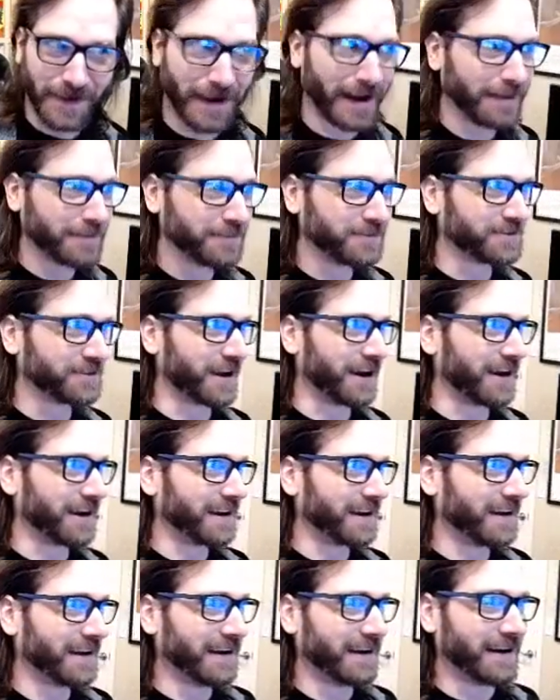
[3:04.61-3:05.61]
I'm
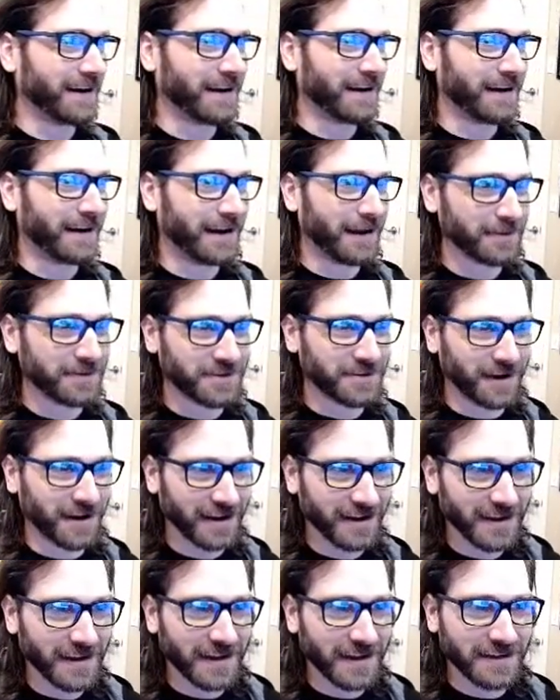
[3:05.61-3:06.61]
sorry. I'm
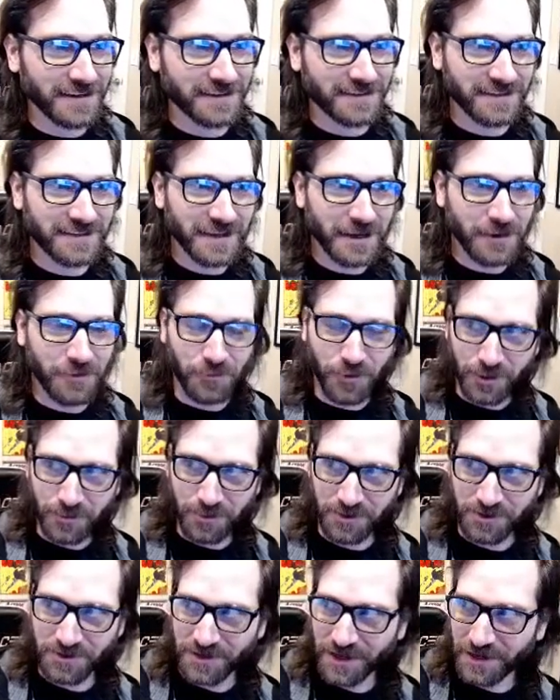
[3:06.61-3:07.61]
sorry, does it say work
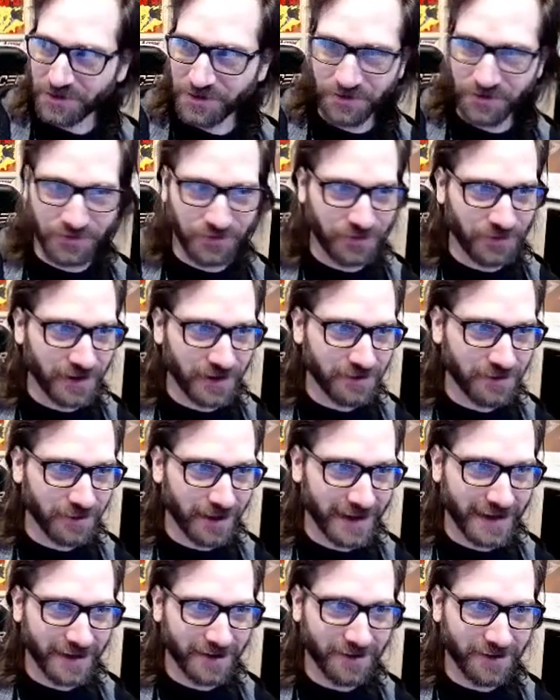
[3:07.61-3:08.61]
will set you free
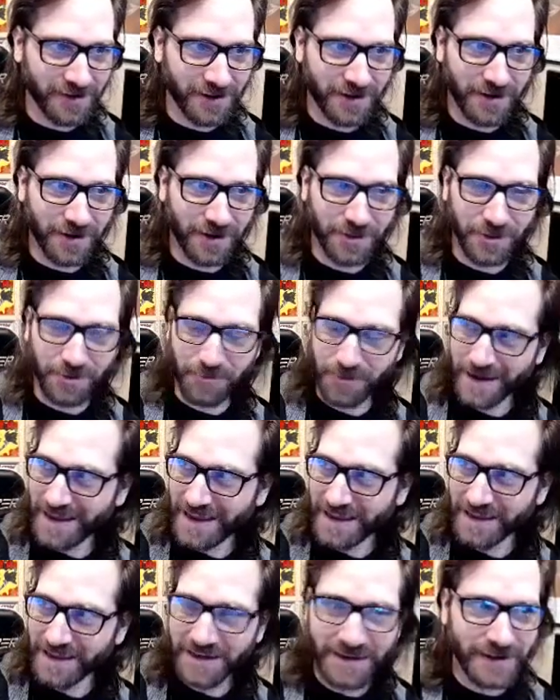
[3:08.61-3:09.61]
right here on the way
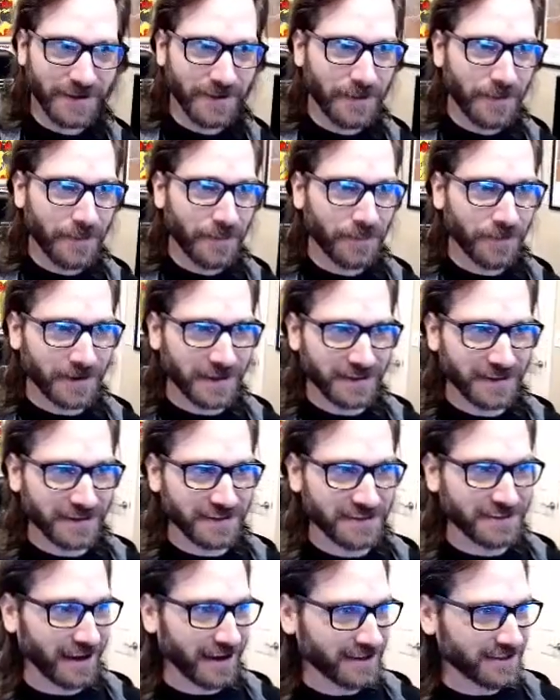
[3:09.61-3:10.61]
in? Look at the
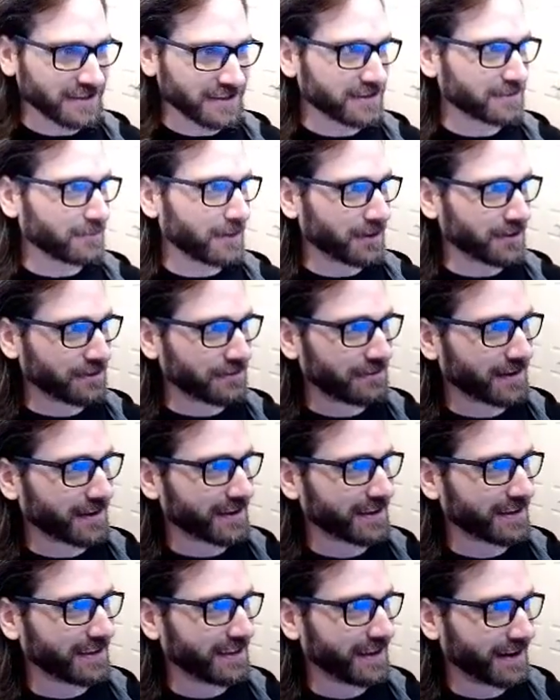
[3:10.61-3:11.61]
size of this
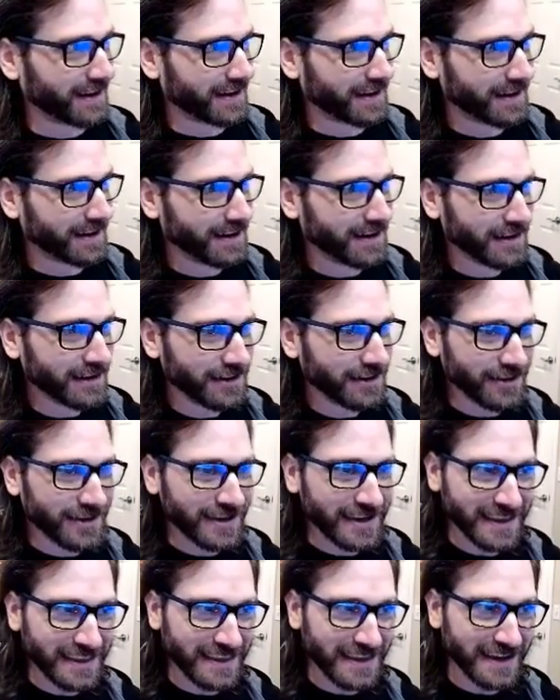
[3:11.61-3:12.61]
motherfucking thing!
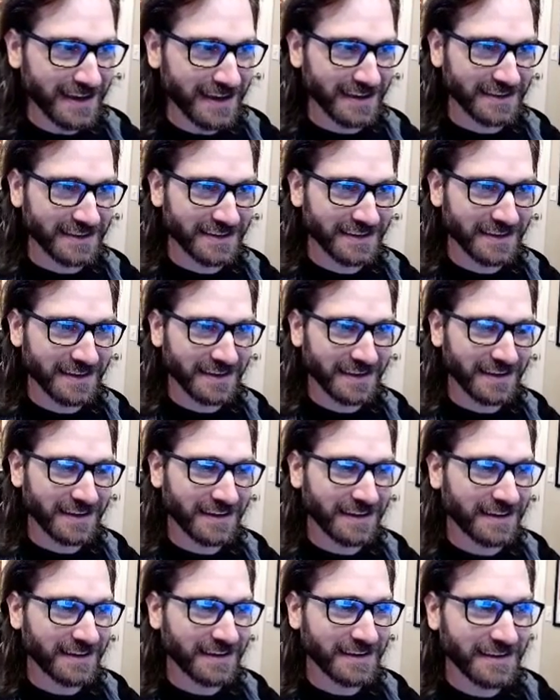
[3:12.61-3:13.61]
Look at this!
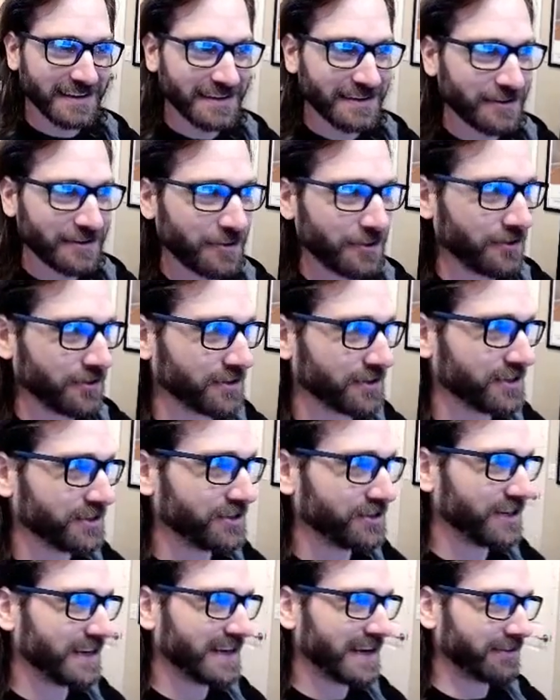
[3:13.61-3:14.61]
Holy
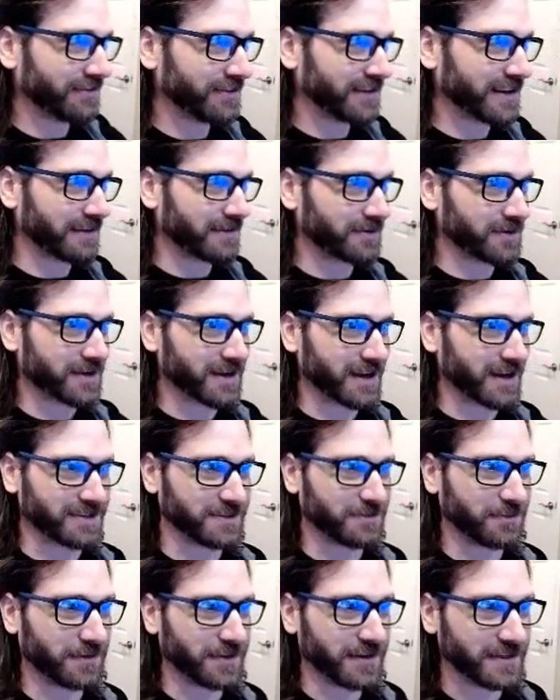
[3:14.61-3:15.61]
shit, never give up your guns,
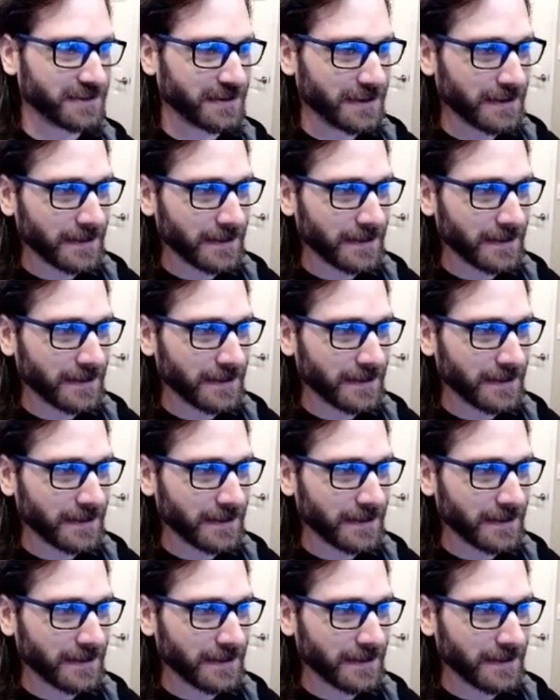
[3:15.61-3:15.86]
boys.